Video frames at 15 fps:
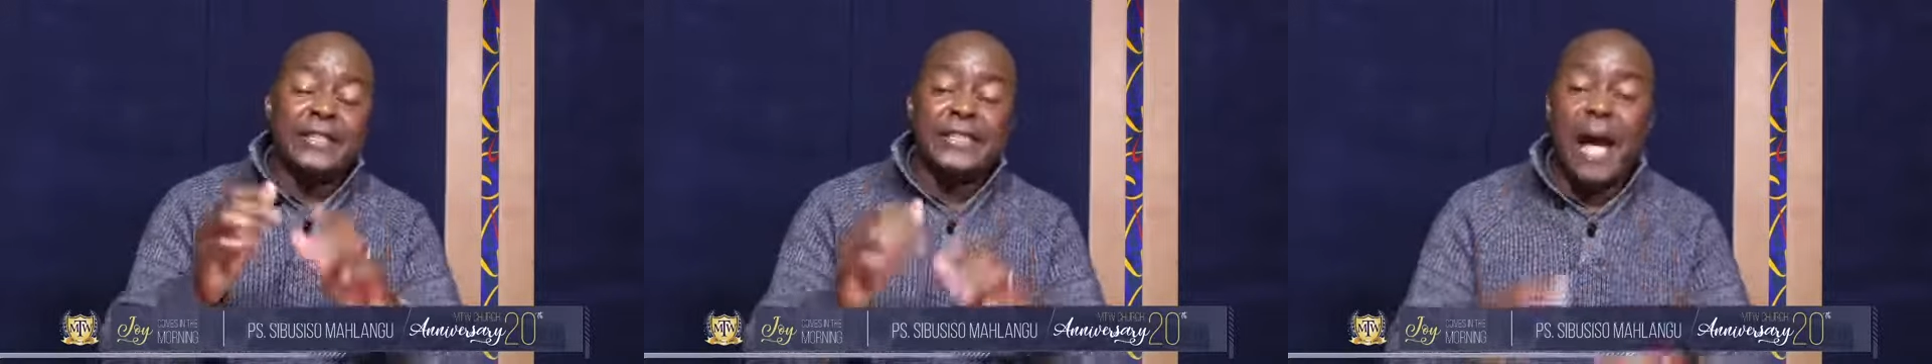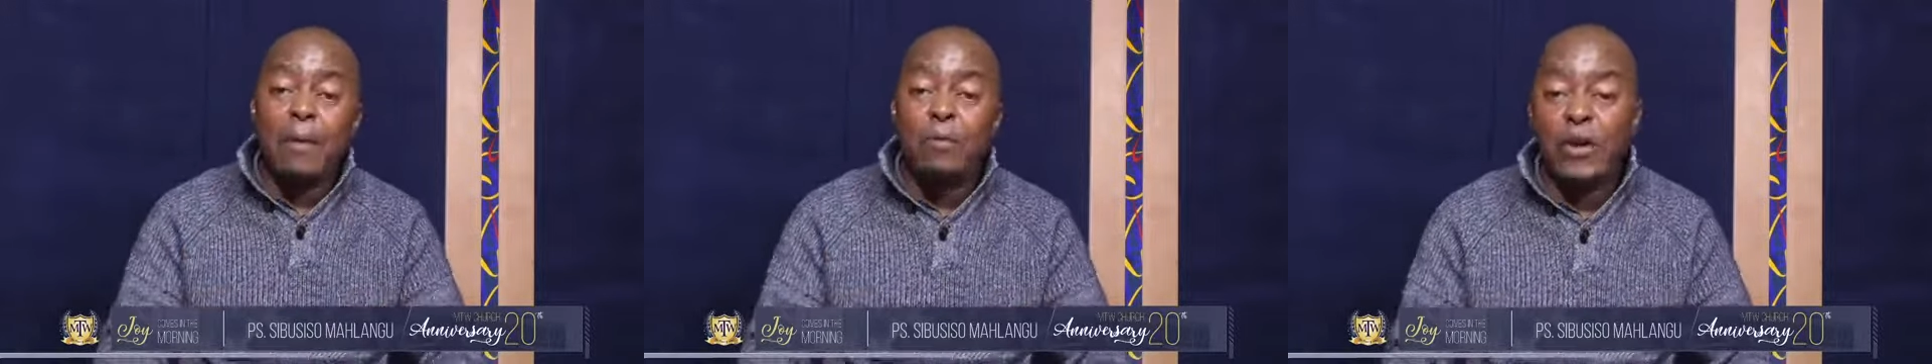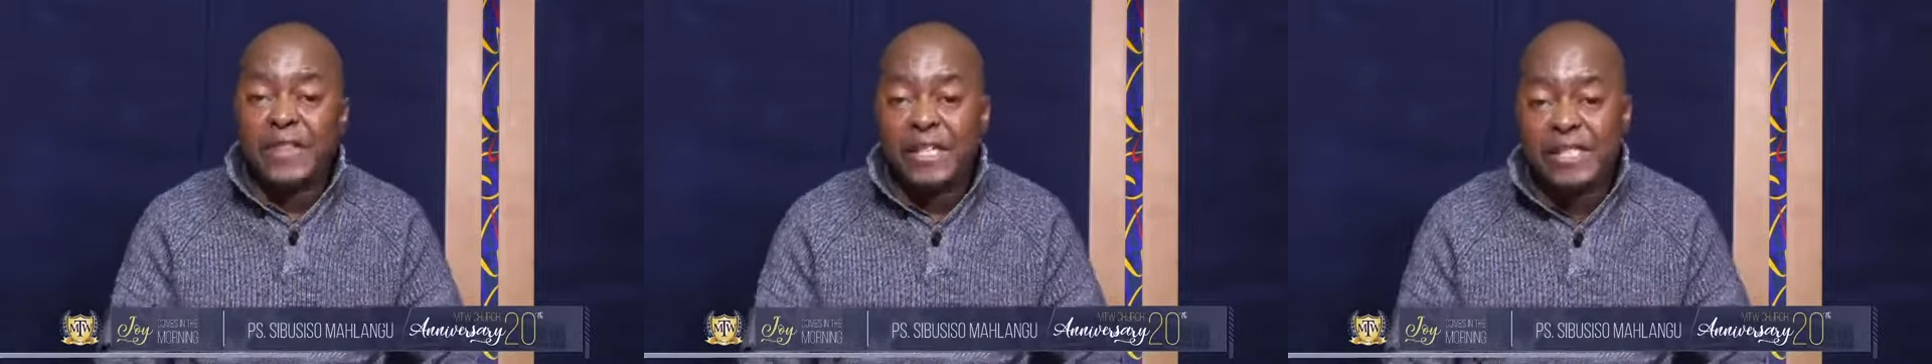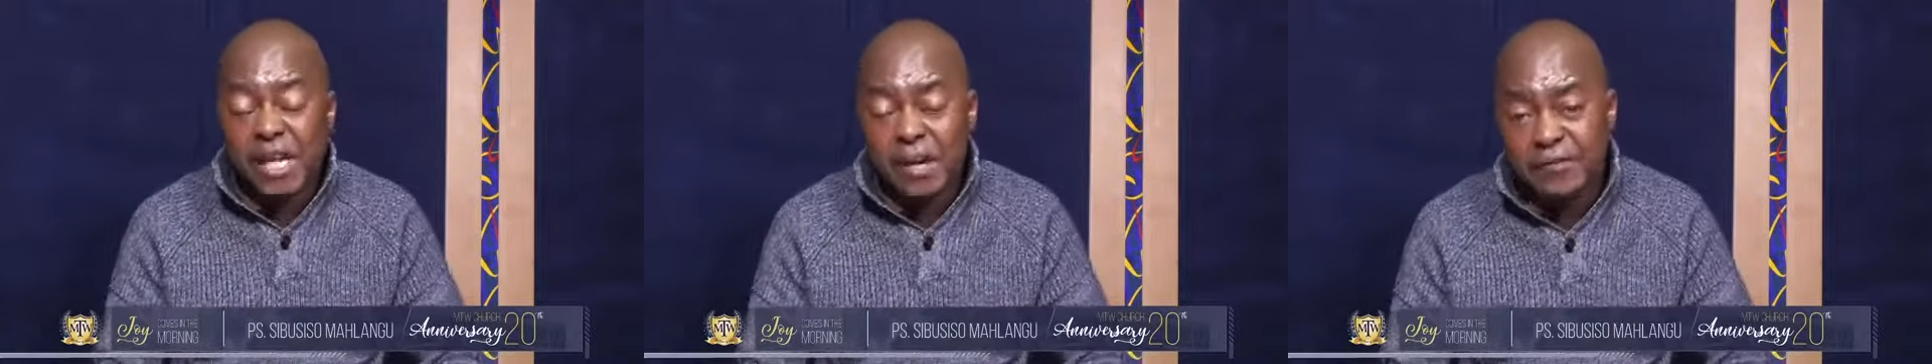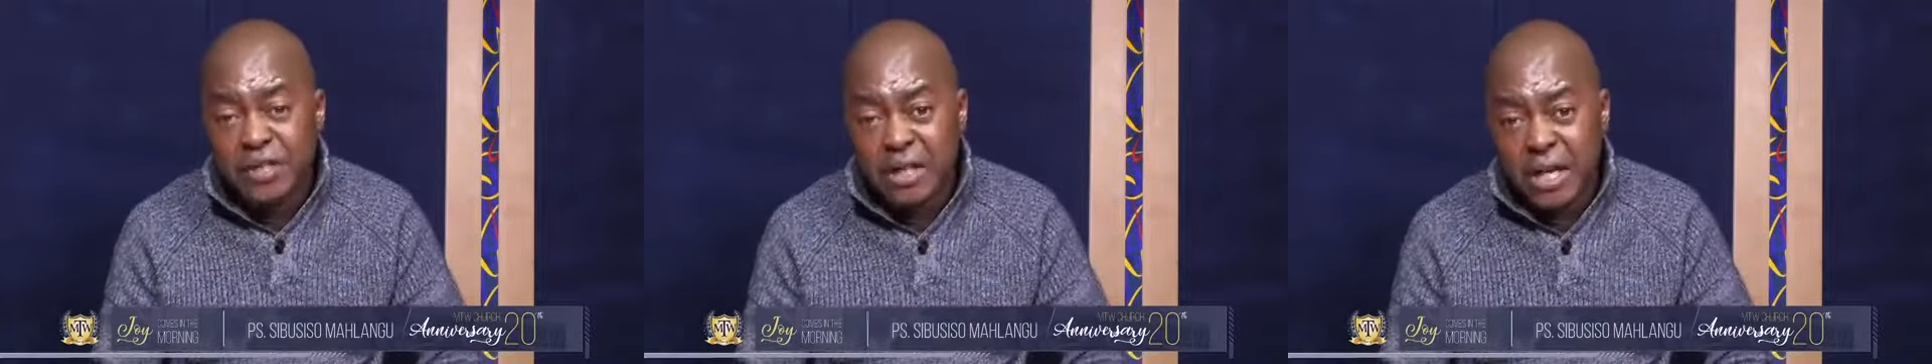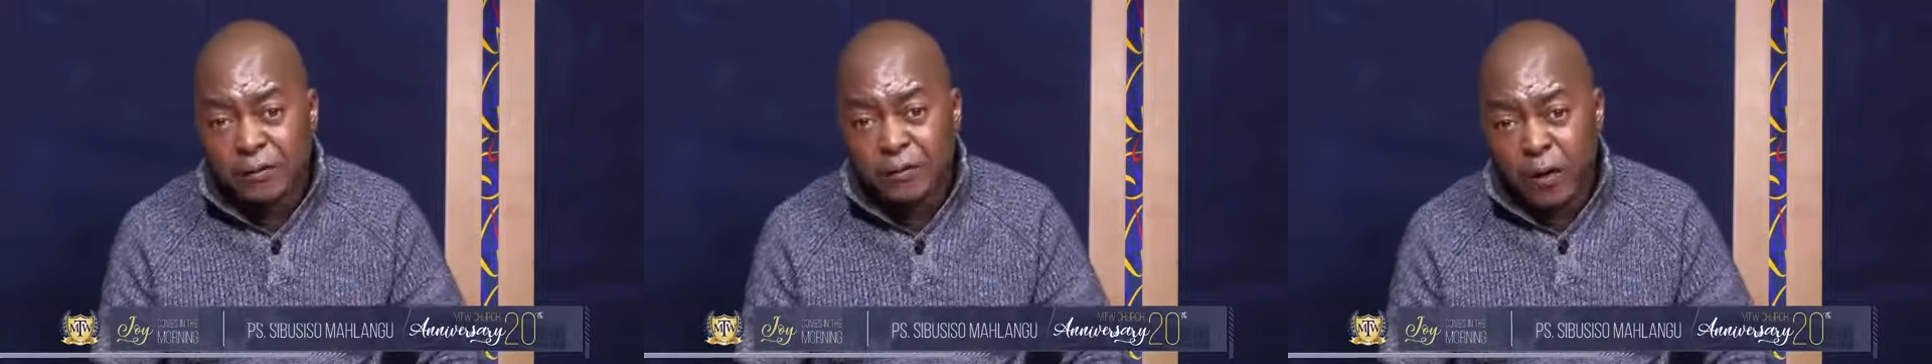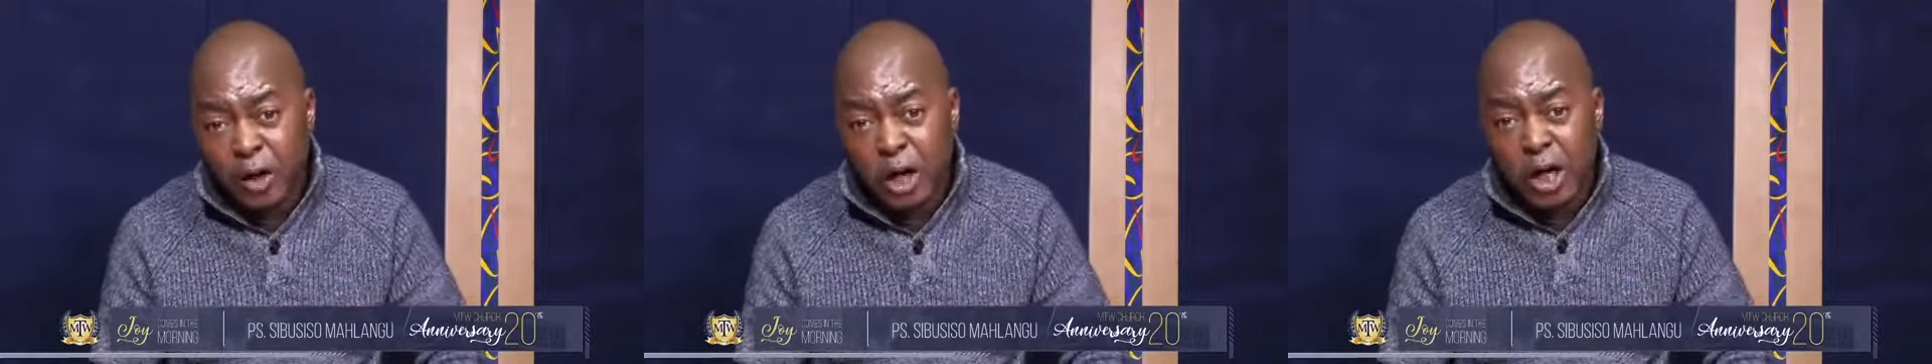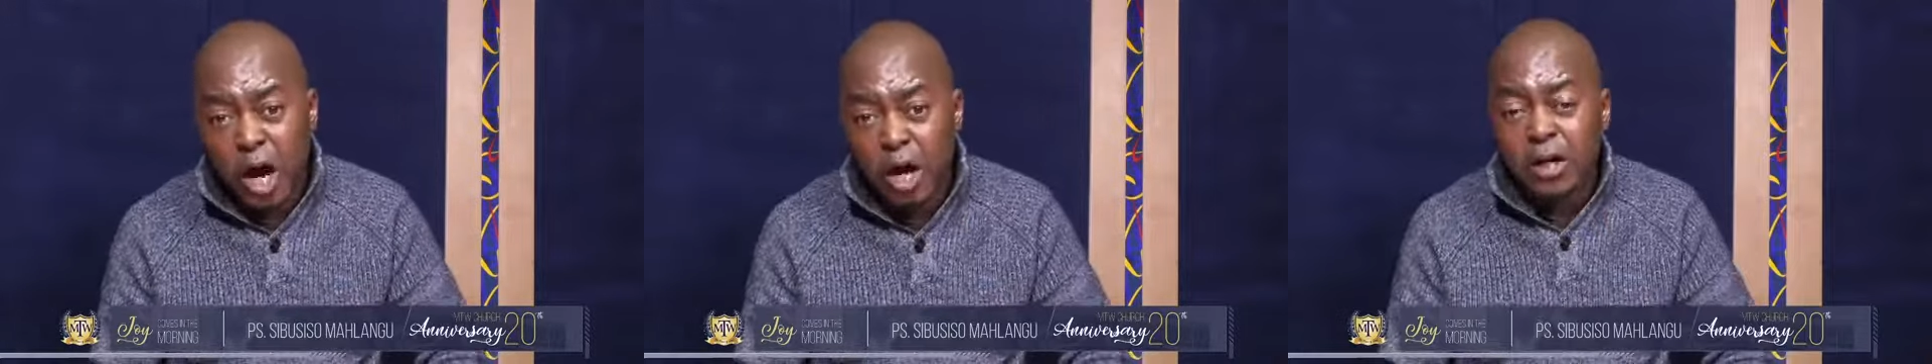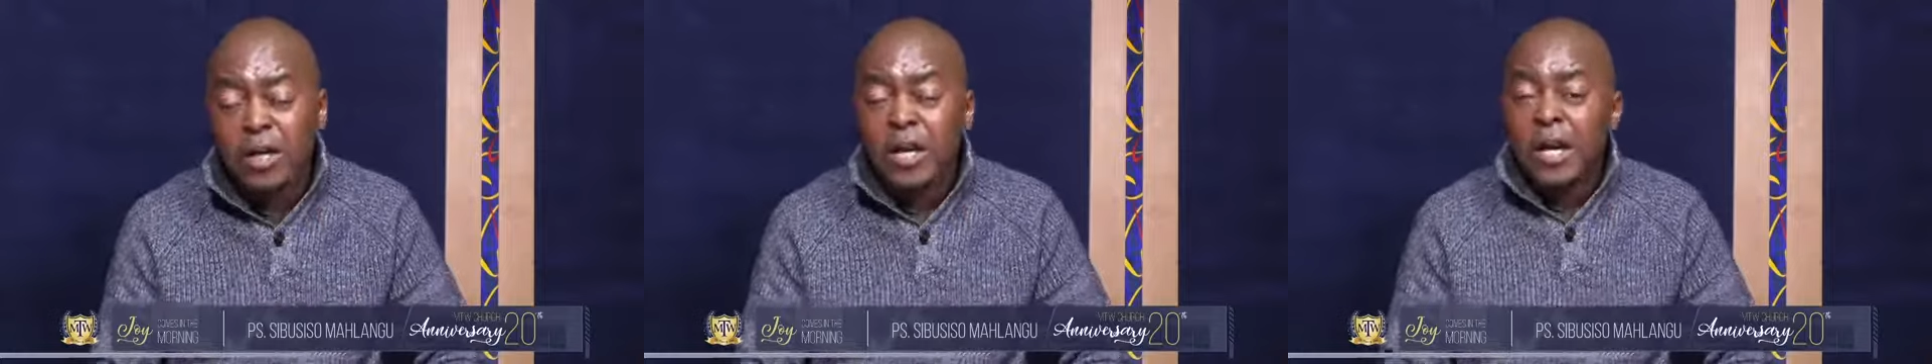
time with the GFG at 4 o'clock.